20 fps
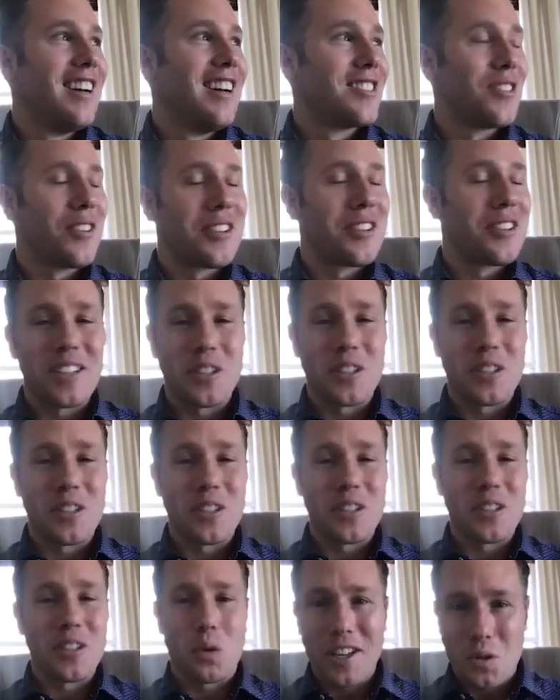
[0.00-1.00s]
So I think it's
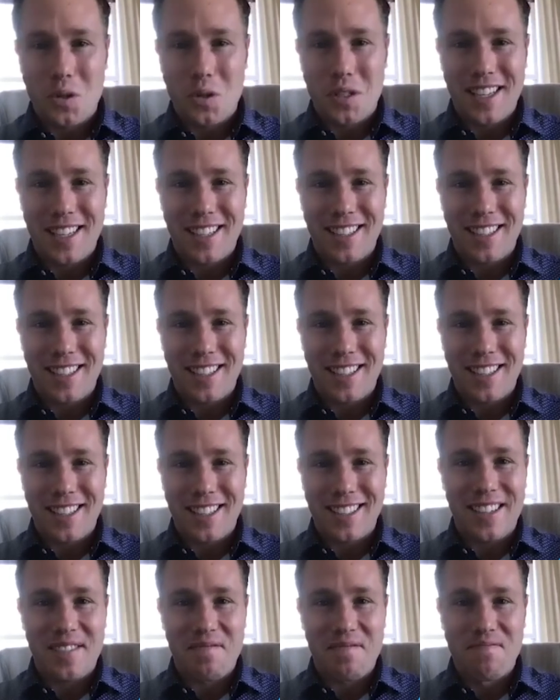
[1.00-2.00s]
really
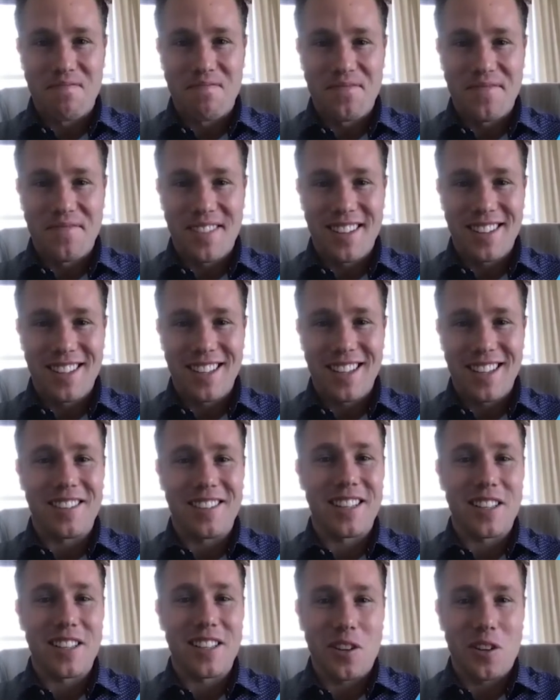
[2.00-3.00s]
interesting,
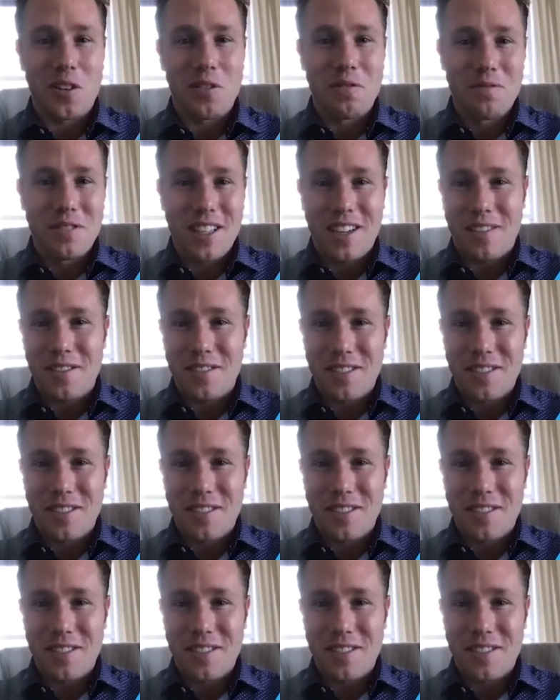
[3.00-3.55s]
that you're,